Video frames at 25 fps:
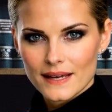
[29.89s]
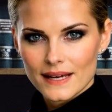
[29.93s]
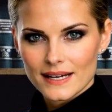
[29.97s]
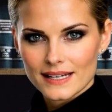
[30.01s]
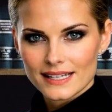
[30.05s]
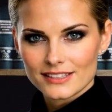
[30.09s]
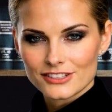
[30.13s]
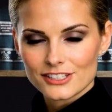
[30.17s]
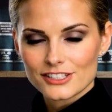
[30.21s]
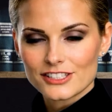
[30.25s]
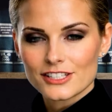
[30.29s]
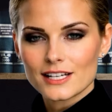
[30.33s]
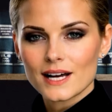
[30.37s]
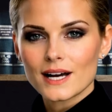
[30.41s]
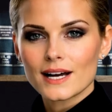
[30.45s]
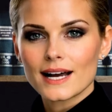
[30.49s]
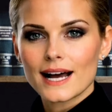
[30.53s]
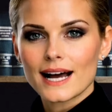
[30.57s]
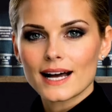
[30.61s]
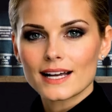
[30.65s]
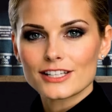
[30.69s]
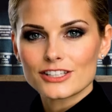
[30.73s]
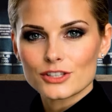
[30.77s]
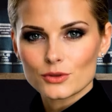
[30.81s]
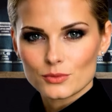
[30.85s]
It does not
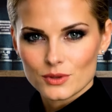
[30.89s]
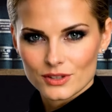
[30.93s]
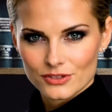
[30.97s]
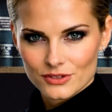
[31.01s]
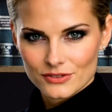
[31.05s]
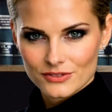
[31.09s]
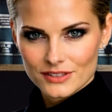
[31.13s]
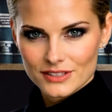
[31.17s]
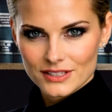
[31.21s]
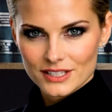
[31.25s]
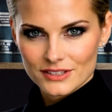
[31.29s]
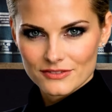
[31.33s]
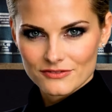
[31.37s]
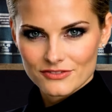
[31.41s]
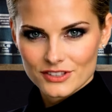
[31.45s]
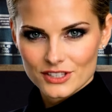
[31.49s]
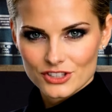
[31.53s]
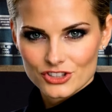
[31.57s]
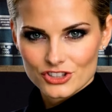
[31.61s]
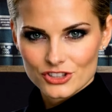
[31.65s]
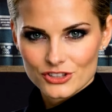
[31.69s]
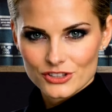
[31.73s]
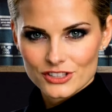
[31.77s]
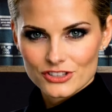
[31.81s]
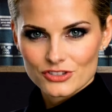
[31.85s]
ask whether the
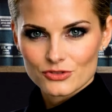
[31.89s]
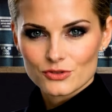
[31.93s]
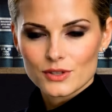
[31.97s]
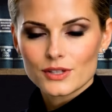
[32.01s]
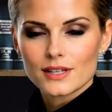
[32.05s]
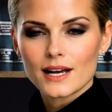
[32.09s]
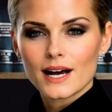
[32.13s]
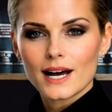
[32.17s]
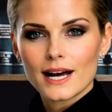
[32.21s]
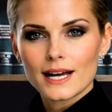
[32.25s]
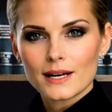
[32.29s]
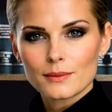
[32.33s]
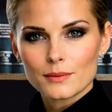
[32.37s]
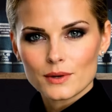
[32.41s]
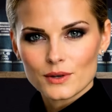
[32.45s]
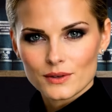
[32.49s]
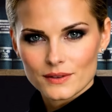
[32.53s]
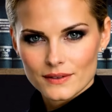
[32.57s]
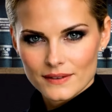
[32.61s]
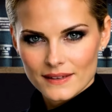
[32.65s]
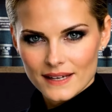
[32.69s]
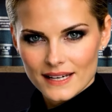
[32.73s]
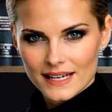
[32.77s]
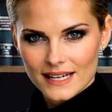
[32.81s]
conviction is reliable.